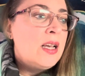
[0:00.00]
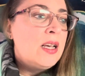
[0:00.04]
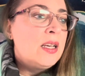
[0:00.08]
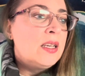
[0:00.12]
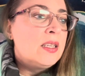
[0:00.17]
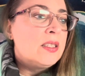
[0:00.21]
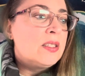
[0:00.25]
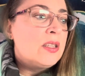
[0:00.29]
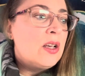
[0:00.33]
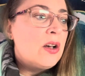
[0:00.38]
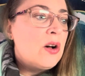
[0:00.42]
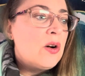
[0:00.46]

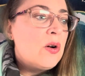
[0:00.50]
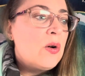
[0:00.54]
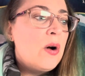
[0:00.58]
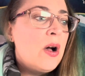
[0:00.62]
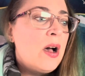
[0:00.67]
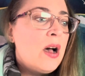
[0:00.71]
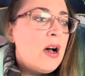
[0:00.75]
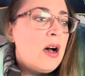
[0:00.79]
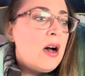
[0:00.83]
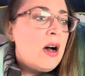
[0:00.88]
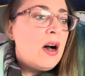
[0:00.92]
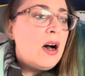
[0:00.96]
So,
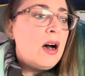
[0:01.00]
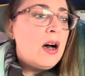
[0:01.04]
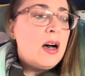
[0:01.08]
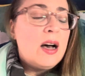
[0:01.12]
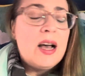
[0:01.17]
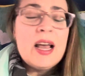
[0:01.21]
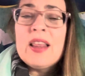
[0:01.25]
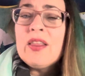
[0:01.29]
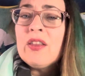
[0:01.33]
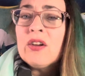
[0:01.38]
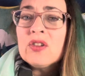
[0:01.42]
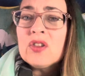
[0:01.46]

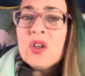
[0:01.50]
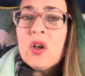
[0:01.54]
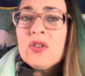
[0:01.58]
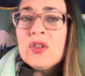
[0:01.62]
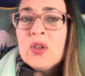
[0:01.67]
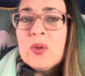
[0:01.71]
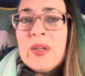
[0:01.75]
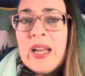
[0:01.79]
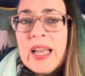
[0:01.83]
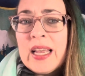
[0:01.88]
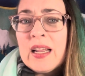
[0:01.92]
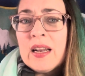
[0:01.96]
and there's also
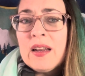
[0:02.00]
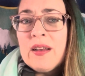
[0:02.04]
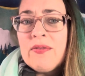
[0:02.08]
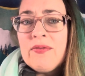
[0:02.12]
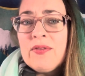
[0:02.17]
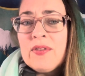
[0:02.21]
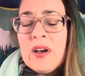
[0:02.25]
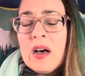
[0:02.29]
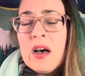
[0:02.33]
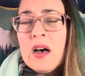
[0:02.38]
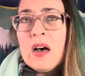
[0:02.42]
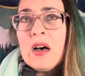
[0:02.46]
negative
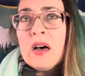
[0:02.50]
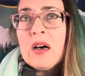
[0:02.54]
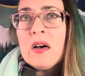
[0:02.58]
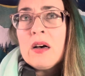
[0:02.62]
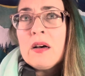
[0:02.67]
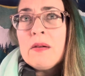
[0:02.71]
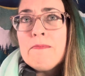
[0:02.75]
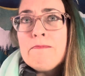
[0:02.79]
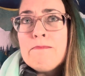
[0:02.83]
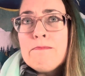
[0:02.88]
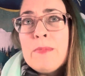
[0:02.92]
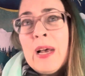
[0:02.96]

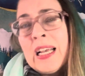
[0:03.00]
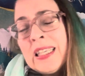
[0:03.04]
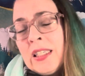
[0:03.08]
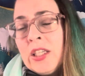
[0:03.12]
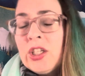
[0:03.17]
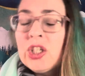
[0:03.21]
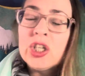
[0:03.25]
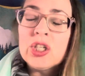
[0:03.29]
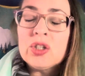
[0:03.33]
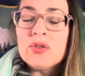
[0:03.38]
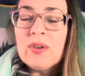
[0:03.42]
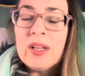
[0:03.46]

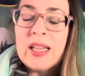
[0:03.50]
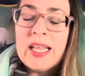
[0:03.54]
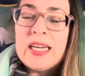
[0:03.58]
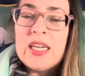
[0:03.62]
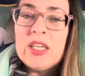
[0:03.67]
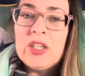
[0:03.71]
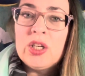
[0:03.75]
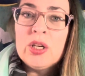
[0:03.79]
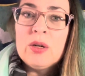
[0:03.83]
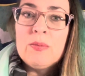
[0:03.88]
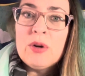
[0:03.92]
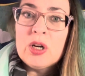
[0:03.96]
messages related
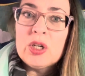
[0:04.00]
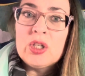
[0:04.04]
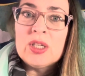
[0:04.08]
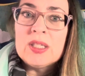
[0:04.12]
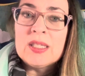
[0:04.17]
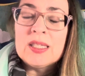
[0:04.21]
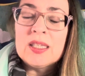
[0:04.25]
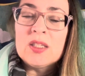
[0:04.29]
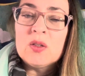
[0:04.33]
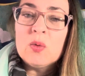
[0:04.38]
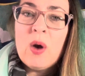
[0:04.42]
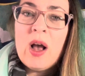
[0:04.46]
to emotions
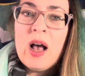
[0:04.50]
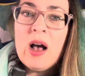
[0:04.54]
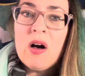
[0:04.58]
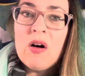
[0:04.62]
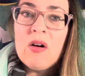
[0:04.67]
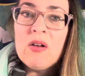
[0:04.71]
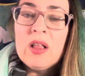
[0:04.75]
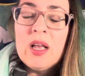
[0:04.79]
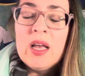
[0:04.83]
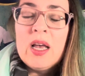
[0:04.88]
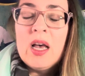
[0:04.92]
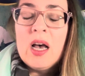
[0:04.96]
as
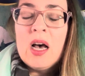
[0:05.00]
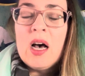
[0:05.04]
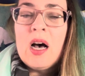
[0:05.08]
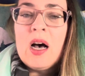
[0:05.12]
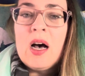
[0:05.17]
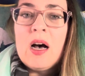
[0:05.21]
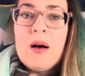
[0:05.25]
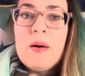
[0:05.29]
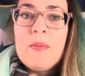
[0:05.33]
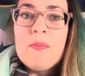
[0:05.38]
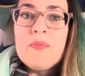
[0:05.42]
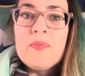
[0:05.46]
well.
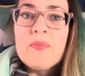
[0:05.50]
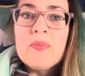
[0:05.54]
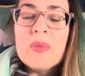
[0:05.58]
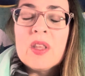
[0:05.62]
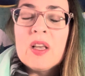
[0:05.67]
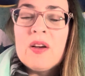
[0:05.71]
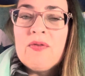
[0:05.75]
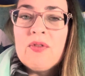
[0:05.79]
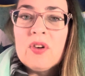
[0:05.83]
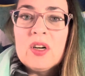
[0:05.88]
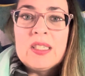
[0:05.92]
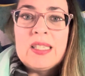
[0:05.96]

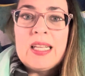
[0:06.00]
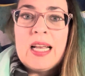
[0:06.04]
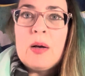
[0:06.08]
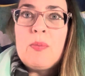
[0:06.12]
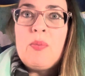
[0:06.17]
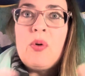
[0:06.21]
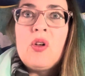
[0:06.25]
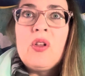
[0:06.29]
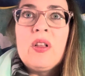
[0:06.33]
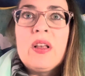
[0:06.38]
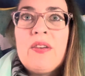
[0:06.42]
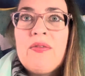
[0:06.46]
For
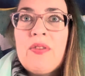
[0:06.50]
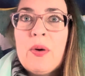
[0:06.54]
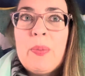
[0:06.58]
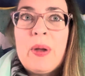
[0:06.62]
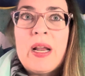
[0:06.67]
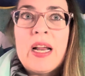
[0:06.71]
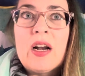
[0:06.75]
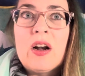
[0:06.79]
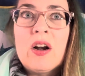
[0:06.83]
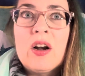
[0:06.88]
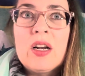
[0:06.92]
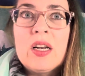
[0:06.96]
example, if a
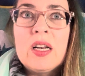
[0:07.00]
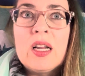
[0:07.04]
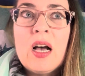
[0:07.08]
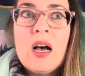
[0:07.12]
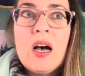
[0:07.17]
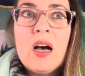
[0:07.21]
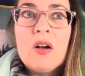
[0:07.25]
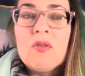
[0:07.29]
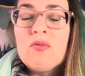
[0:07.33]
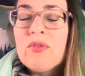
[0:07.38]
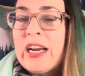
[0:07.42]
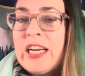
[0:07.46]
parent
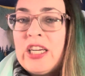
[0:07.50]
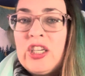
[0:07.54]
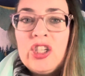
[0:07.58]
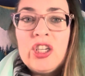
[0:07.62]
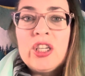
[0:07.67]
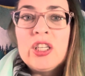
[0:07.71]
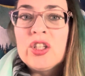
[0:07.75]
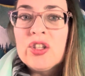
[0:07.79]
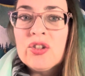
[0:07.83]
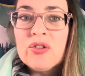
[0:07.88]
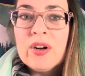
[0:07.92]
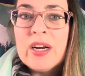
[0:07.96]
raged
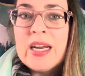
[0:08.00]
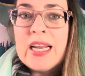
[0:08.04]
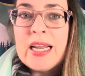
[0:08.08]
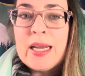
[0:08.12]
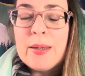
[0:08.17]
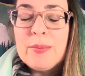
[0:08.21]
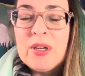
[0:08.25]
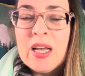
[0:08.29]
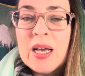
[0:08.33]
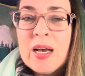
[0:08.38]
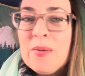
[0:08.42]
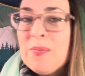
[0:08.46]
and
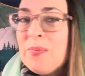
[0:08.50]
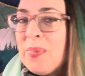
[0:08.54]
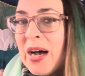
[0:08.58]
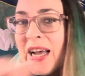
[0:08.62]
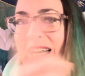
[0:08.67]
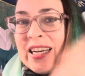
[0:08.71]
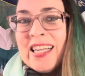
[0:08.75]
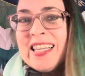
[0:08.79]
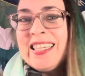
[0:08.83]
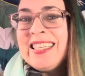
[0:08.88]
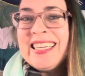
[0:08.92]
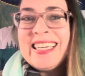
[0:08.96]
screamed
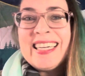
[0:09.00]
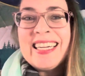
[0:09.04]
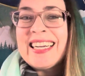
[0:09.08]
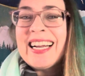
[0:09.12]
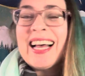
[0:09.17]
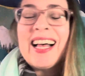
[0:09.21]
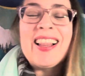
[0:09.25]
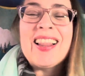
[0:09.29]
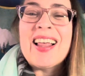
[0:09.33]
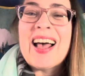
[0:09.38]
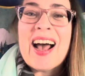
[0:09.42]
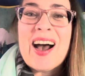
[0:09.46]
but didn't
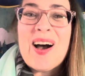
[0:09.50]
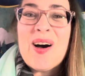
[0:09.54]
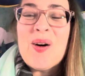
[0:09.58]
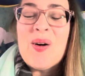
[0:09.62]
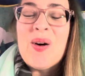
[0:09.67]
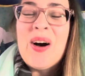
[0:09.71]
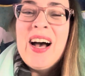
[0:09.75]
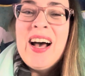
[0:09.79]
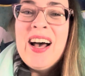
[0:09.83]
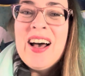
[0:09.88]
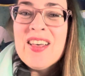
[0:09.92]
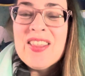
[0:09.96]
allow
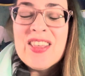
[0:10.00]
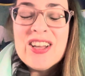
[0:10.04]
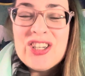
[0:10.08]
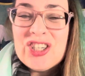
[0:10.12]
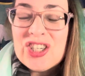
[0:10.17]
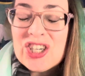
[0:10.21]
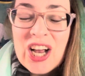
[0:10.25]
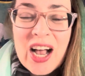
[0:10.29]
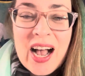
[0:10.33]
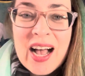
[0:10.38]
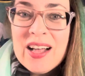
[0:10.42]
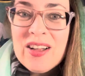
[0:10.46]
the
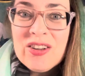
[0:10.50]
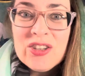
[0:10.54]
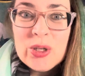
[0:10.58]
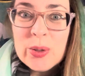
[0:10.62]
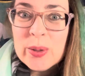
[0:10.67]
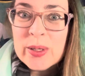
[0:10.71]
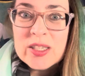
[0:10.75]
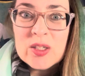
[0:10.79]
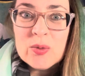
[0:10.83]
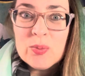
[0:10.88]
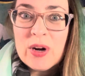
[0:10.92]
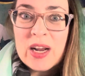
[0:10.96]
child to
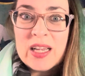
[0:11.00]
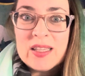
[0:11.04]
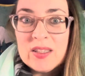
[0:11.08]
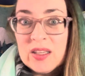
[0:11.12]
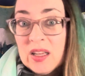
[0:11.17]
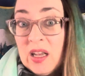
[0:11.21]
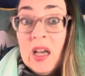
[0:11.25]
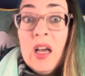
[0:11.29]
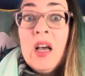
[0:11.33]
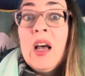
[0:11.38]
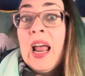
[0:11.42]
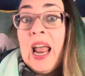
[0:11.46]
express
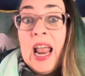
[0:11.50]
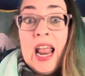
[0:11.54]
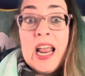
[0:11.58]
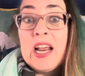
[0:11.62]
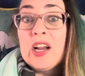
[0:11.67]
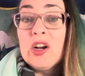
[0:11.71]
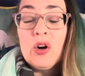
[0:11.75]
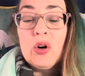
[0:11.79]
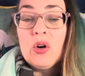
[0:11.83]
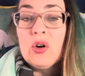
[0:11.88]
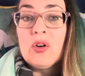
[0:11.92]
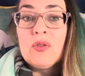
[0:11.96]

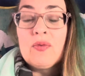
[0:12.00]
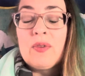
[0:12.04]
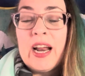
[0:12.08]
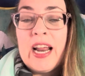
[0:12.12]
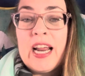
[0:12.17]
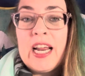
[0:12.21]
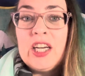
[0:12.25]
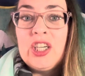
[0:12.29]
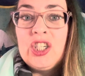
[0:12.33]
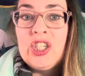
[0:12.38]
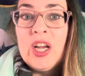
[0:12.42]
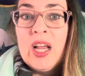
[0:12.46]
anger or
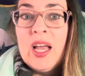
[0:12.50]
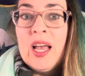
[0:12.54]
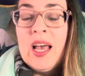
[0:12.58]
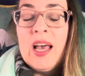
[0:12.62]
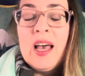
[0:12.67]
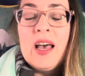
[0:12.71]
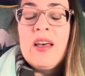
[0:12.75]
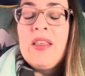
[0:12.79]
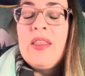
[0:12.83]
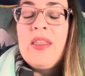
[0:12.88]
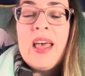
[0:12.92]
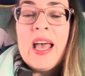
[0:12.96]
rage,
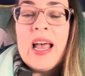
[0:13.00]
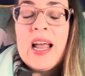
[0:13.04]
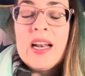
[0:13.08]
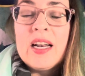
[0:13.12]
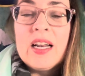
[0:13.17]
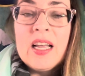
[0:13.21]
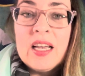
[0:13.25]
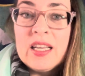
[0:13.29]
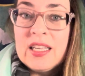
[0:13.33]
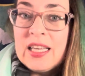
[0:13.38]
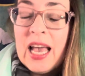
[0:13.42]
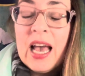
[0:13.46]
then
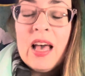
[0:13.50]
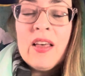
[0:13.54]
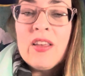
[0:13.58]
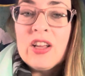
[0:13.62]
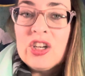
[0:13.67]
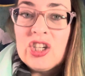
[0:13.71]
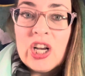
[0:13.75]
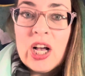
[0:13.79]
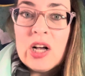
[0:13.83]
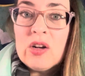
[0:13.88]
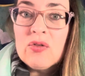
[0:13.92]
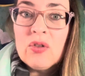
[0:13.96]
yeah, the
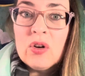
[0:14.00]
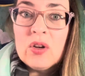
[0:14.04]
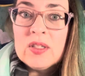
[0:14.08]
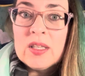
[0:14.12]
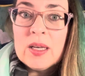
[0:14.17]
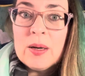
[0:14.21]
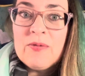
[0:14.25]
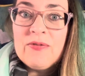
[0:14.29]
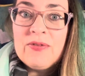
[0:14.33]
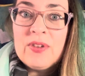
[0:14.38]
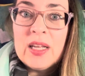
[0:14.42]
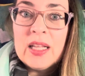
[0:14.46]
child grows
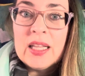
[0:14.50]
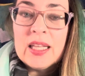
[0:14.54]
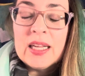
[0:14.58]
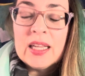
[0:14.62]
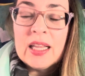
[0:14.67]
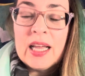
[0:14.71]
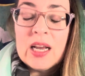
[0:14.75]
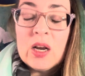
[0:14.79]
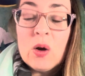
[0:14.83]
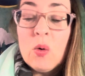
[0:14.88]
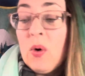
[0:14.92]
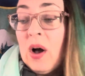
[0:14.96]
up feeling
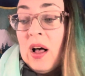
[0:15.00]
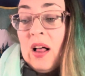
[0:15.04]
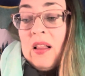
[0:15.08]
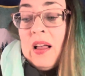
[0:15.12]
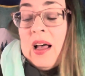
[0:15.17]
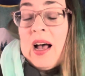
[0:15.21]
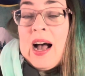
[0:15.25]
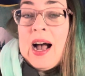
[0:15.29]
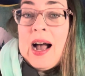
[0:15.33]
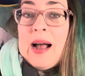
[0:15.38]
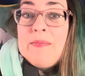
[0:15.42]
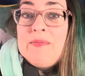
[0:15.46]
like, well,
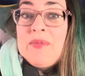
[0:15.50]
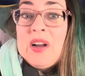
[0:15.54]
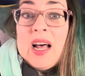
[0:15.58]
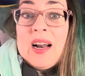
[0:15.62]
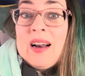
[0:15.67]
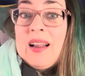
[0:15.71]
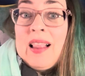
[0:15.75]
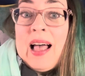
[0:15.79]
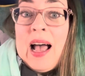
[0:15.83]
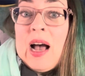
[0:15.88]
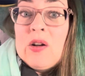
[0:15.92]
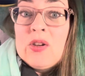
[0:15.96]
I'm not
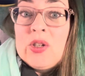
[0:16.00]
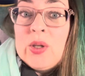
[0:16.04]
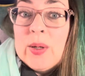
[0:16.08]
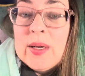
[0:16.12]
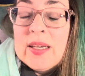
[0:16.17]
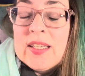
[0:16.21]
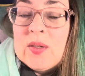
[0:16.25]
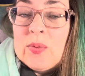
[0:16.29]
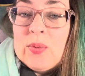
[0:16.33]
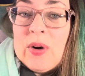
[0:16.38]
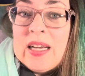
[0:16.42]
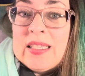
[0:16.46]
allowed to
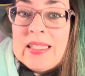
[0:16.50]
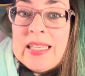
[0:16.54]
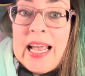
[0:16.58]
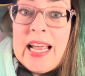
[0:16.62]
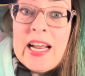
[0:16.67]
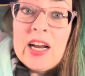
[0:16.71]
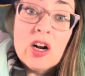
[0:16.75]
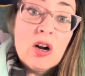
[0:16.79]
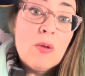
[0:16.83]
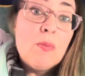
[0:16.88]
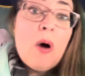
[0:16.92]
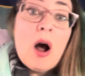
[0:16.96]
express
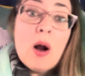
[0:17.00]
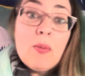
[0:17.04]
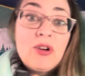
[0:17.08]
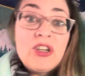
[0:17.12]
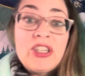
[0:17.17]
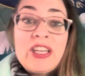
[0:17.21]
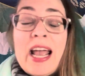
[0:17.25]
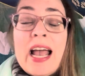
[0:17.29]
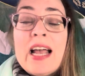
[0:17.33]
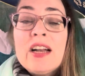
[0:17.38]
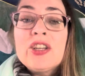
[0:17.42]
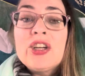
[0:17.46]
anger. Mom or
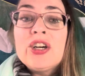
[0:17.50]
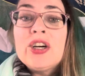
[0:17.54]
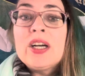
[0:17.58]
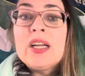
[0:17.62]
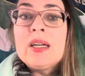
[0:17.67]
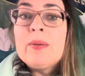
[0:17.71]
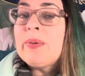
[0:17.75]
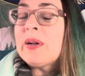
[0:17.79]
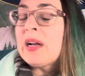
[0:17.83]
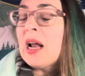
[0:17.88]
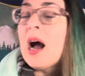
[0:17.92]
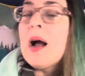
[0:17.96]
dad could,
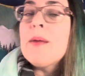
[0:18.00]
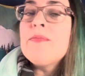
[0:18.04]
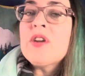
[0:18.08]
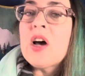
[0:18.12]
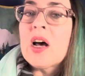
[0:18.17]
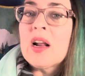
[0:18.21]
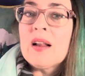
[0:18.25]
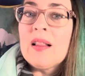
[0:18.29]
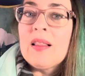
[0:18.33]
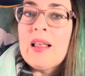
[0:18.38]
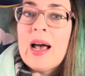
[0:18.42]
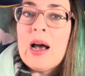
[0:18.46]
but I'm
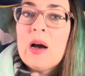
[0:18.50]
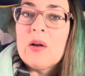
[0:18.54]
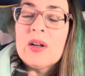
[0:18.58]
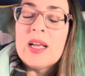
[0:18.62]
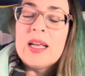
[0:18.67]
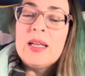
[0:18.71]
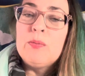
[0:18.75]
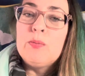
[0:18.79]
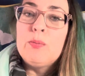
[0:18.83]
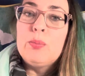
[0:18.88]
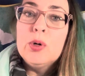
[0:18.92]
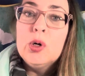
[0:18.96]
not allowed.
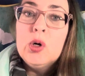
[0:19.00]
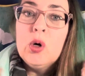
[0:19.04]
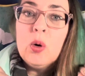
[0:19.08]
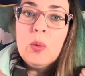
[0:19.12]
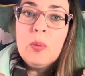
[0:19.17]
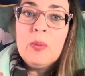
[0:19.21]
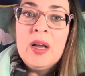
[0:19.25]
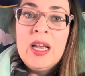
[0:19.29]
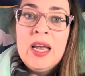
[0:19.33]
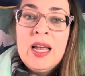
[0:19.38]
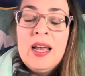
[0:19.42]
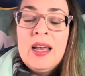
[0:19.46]
And
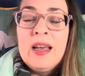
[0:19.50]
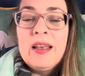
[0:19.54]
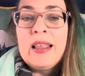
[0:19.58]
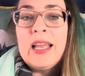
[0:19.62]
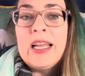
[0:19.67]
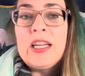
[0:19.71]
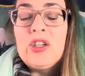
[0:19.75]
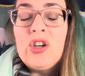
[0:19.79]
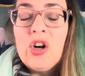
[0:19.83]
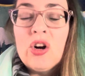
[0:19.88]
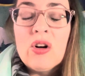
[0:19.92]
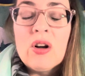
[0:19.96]
boom, they
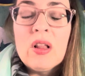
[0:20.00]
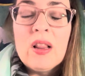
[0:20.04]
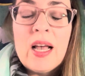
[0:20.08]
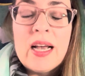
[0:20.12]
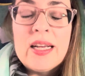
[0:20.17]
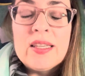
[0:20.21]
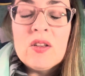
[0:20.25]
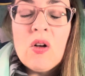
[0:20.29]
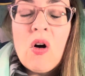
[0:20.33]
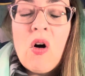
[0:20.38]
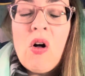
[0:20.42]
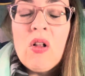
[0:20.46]

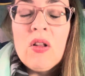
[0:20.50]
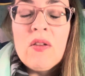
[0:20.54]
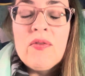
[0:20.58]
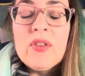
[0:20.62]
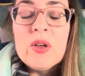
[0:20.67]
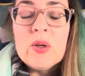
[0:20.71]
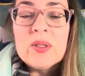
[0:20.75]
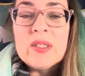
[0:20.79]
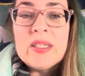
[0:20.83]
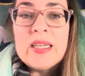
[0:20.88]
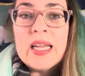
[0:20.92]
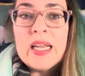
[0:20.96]
internalize all of
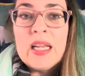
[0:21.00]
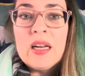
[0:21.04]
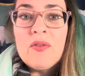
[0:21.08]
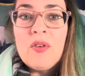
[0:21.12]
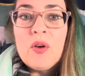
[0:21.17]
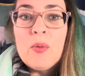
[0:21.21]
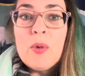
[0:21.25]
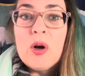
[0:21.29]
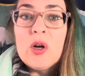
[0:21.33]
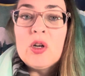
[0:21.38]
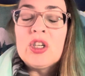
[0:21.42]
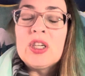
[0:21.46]
those negative
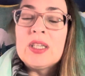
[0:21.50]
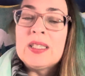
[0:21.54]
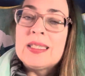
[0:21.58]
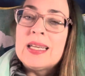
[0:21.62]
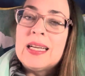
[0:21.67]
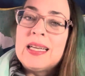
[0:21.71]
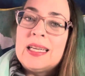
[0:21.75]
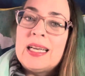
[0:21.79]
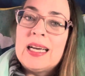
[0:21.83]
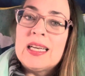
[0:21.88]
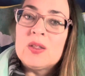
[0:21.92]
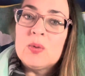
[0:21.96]
emotions.
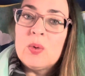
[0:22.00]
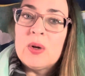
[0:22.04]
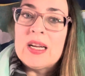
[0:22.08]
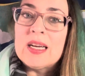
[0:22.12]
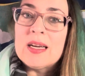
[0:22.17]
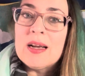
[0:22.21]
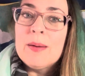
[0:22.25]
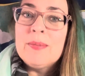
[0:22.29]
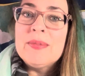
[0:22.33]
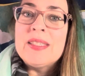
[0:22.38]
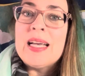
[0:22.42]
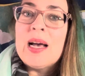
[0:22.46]
And guess what it
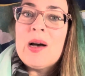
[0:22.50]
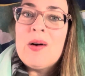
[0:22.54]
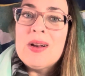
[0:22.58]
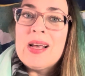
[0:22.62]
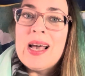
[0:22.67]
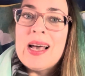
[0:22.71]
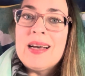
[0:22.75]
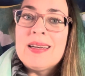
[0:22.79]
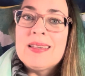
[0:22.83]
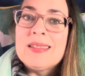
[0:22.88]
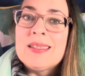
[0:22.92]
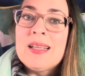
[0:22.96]
comes out
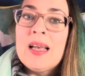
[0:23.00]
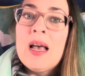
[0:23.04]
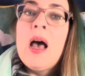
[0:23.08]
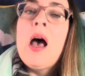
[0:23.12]
as?